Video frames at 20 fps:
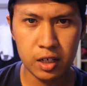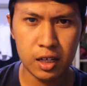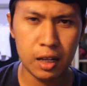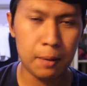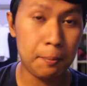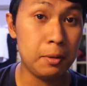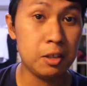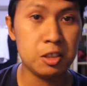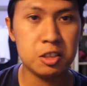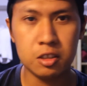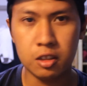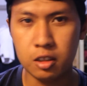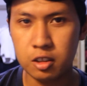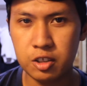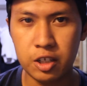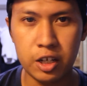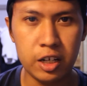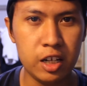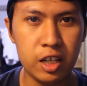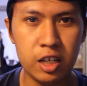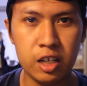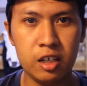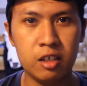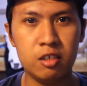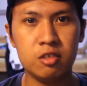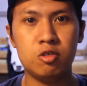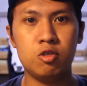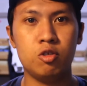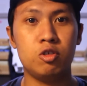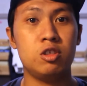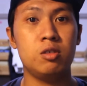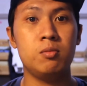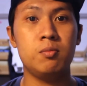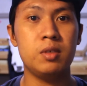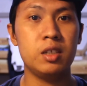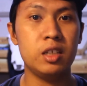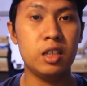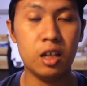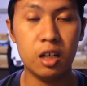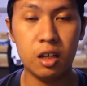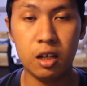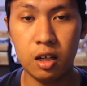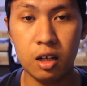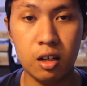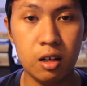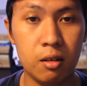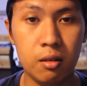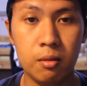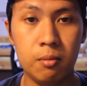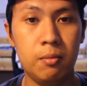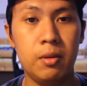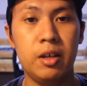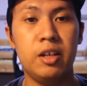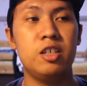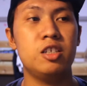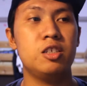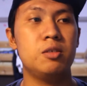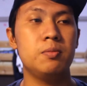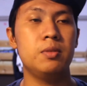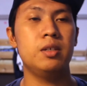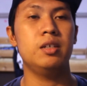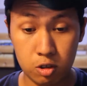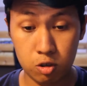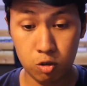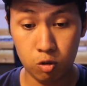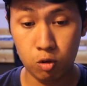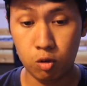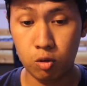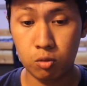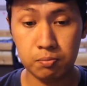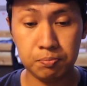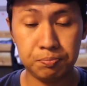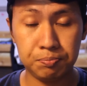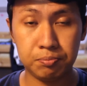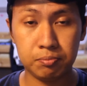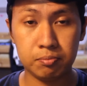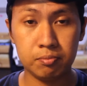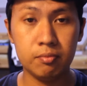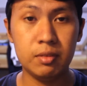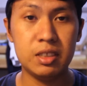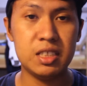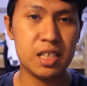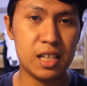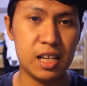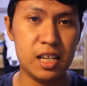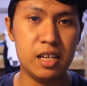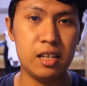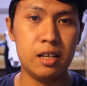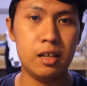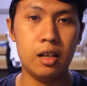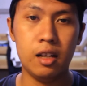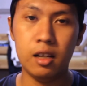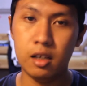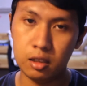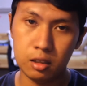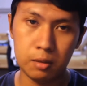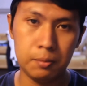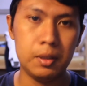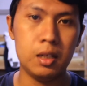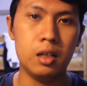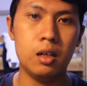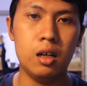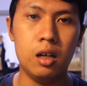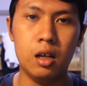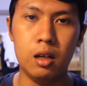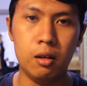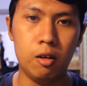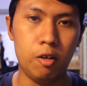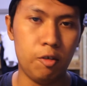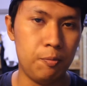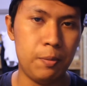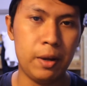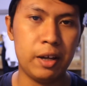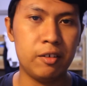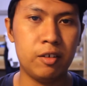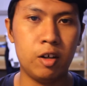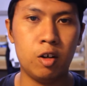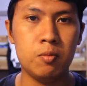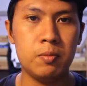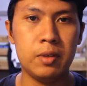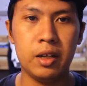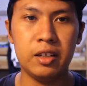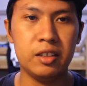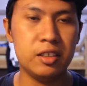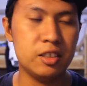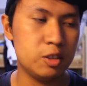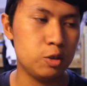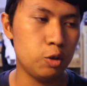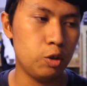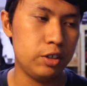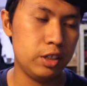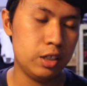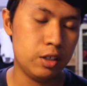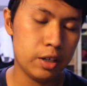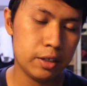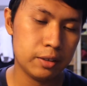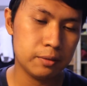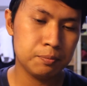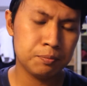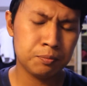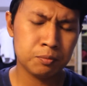Like personal training, social media management. So basically a little bit of background behind this story, right?